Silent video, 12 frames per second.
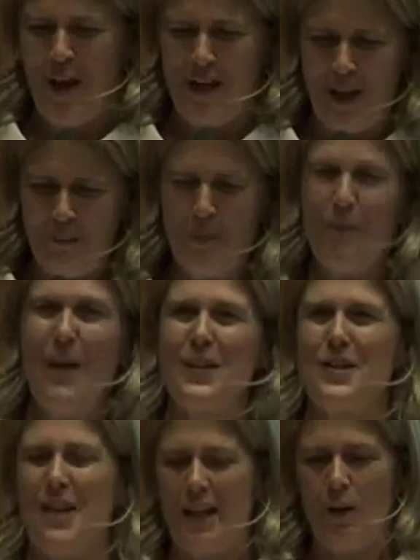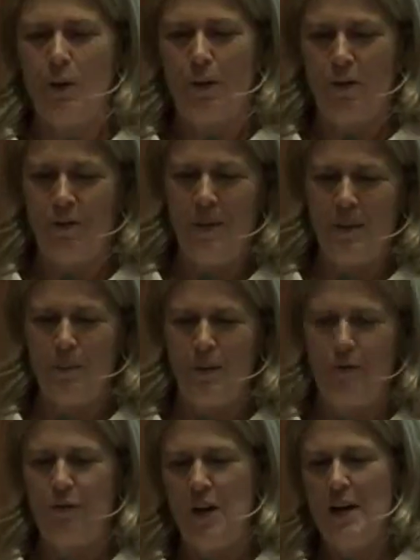A number of our stakeholders have met
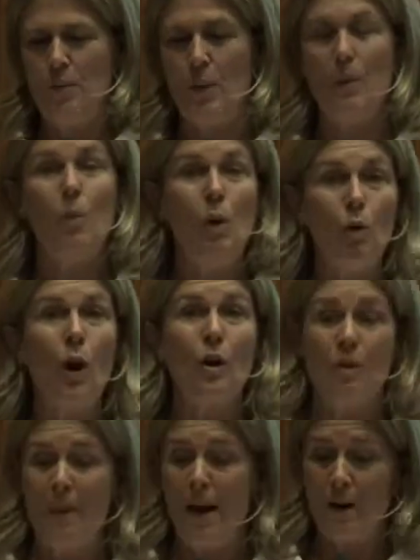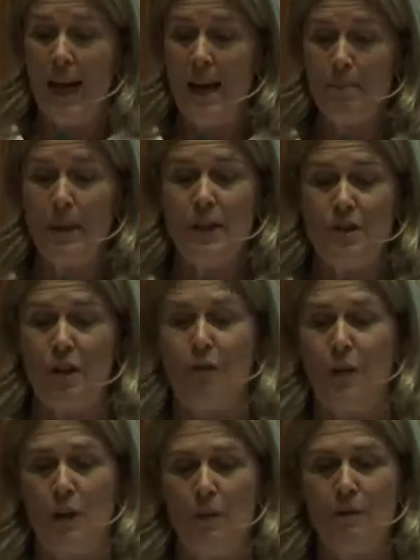with Fred. We will go to Mount Gambier, just
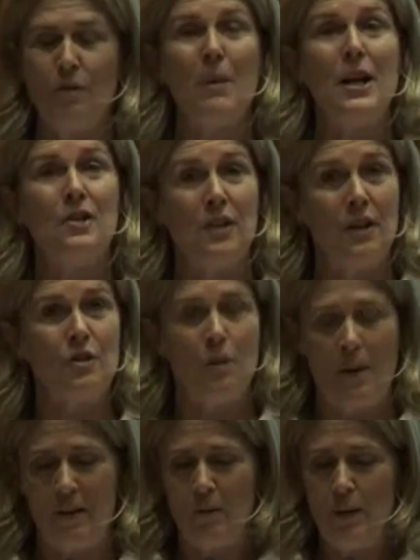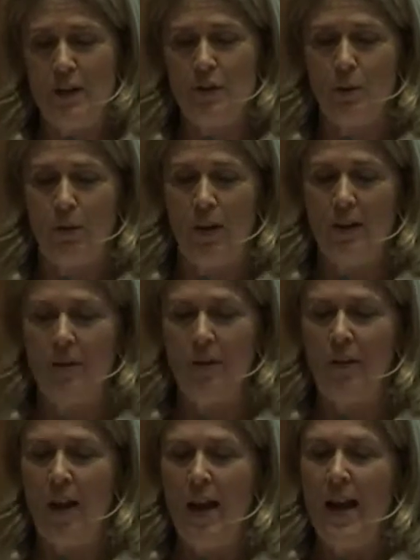for your information, and to other regional
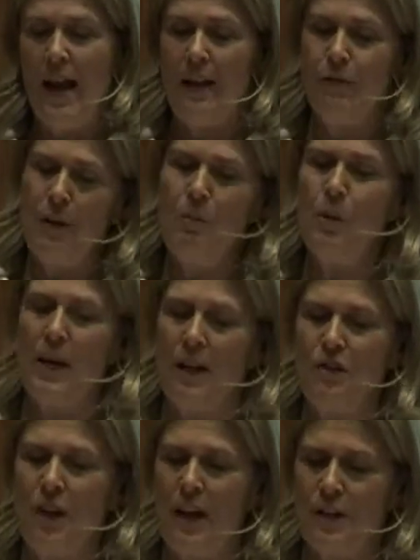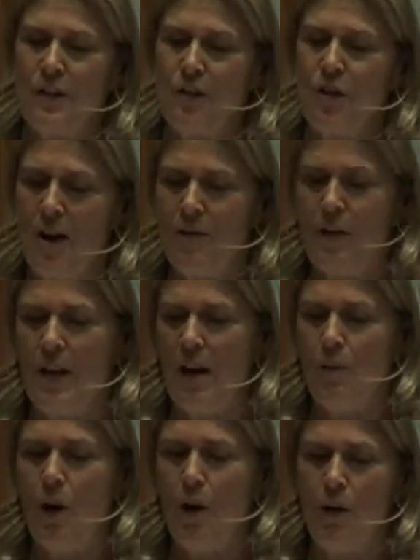centres. And Fred will get a chance to drive on
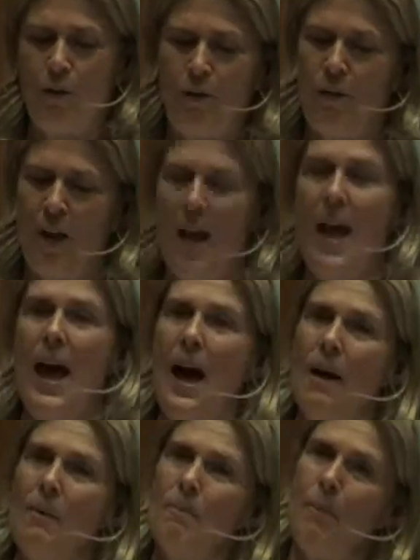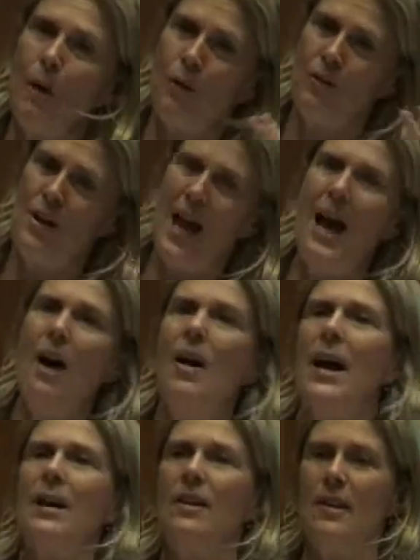our roads uh, both now
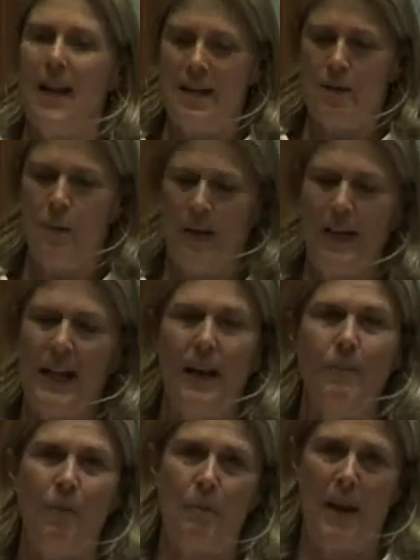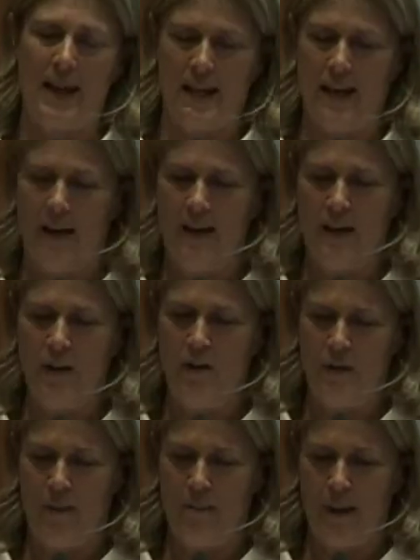and later when he comes back uh, in
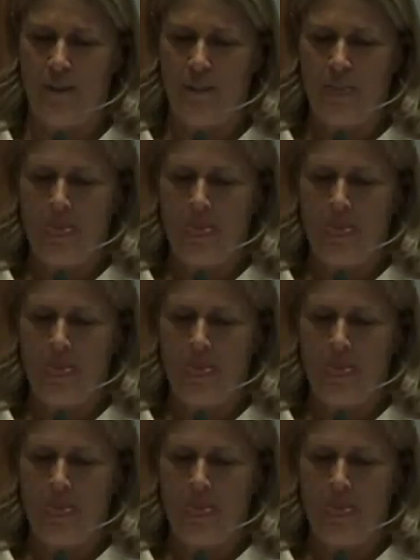November.